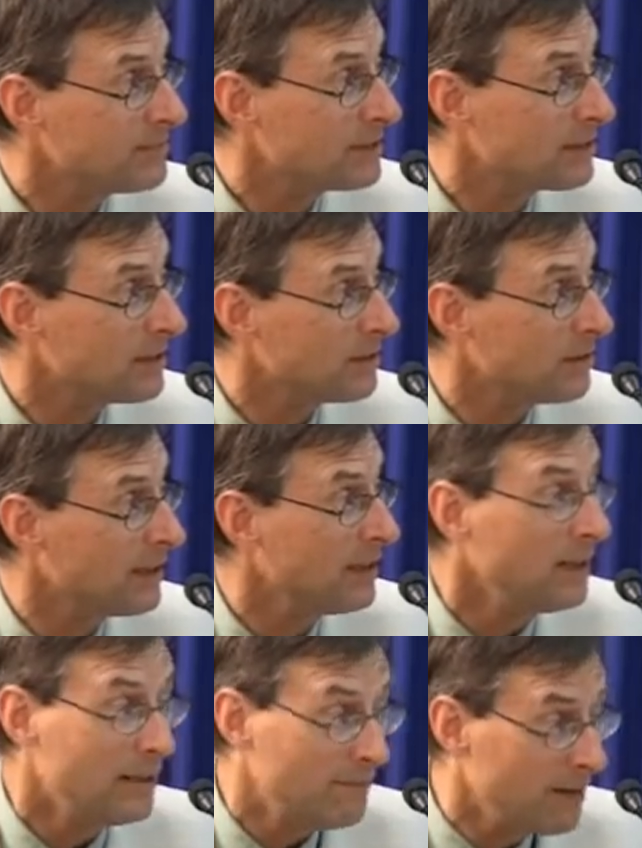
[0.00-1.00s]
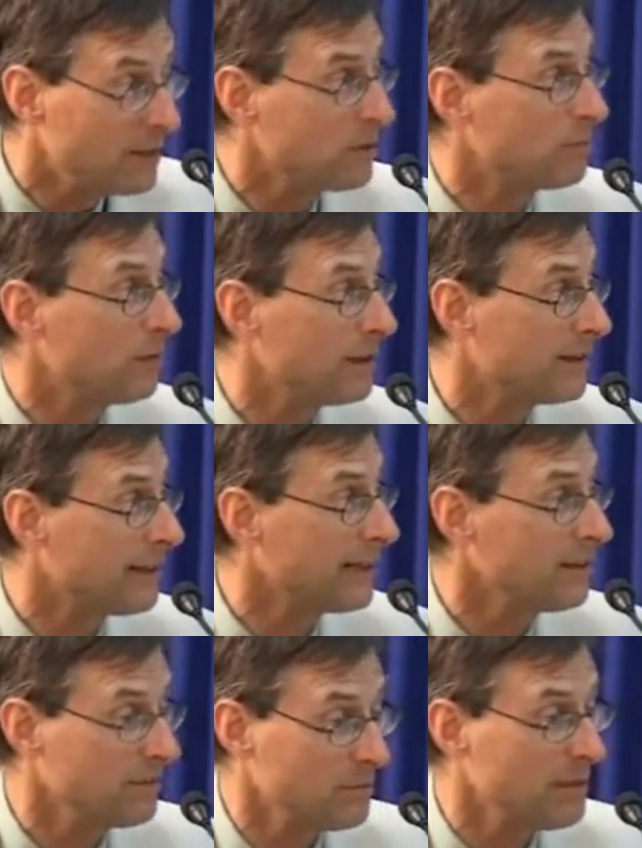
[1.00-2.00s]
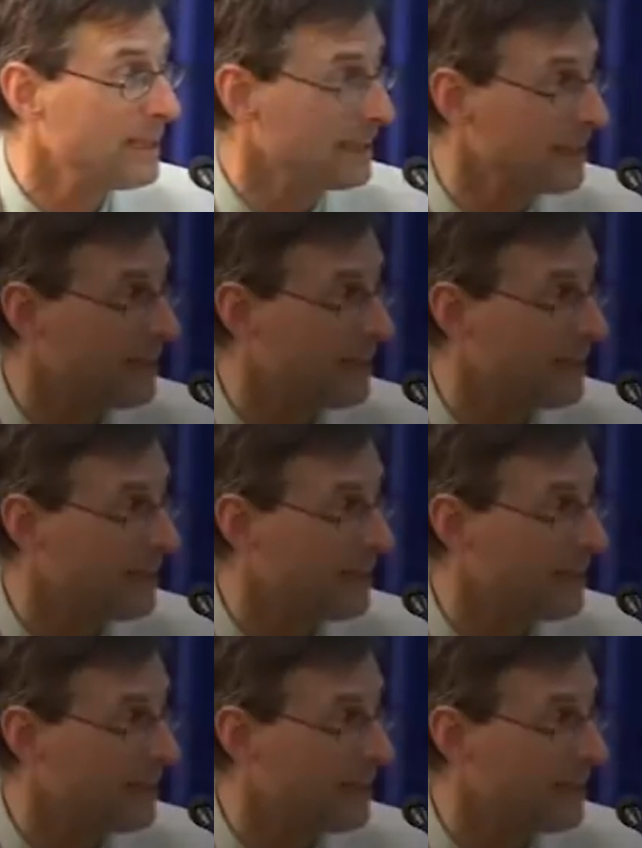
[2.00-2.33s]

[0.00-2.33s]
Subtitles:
So very good point. Thank you for making